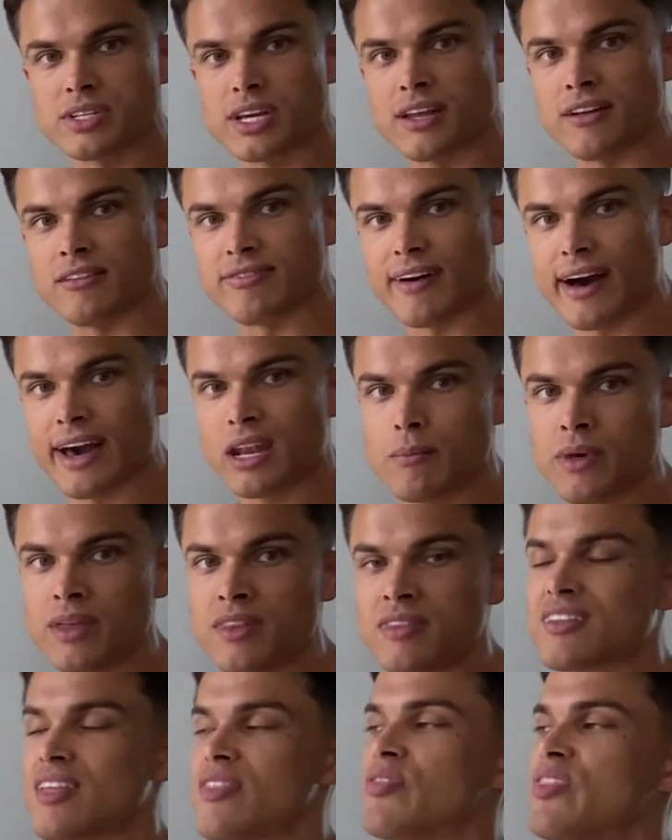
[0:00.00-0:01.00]
and
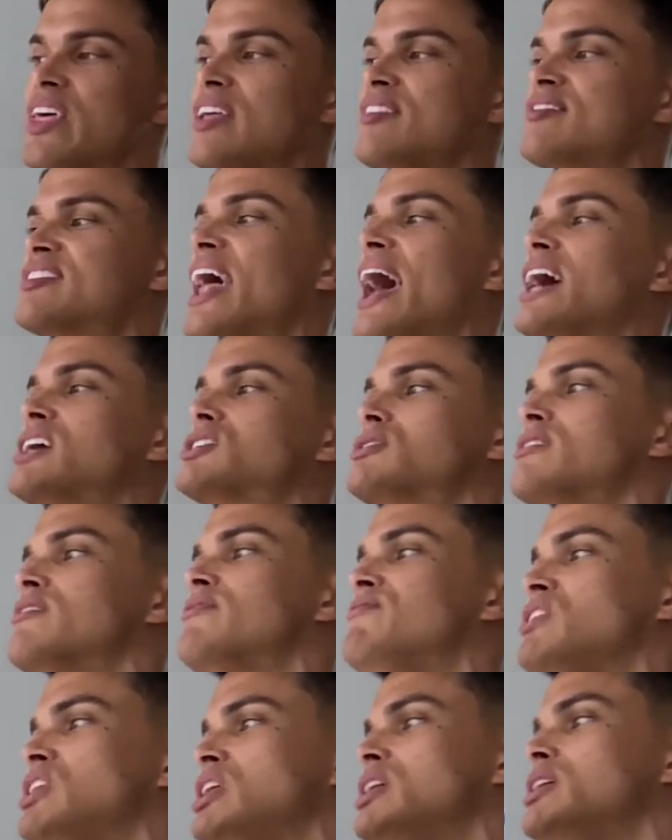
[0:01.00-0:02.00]
vitamins and things that actually
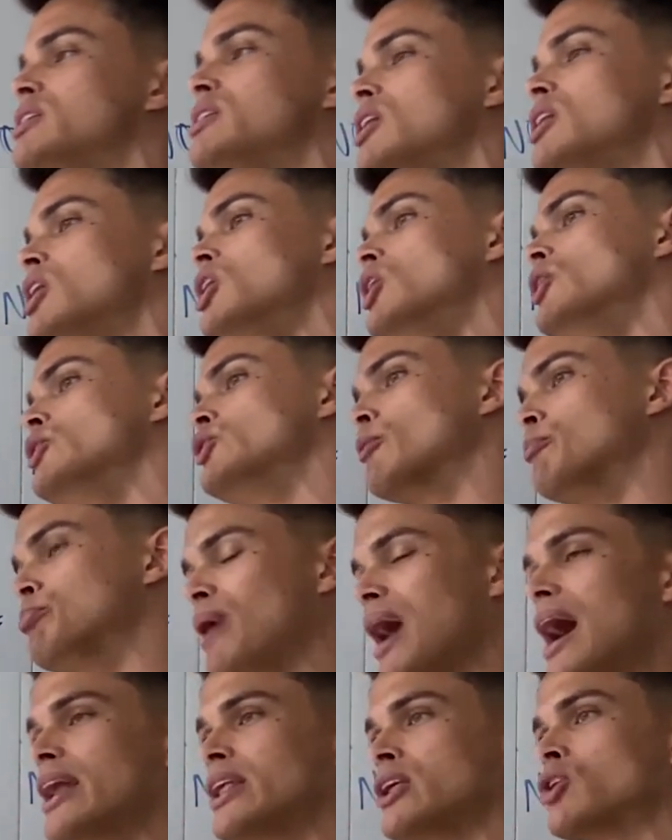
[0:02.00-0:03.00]
feed your
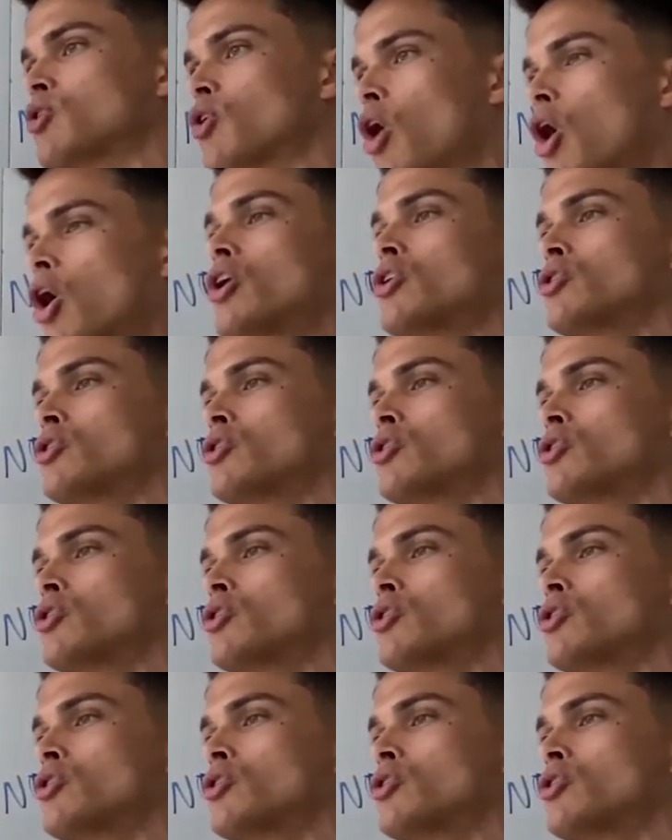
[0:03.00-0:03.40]
body, your heart,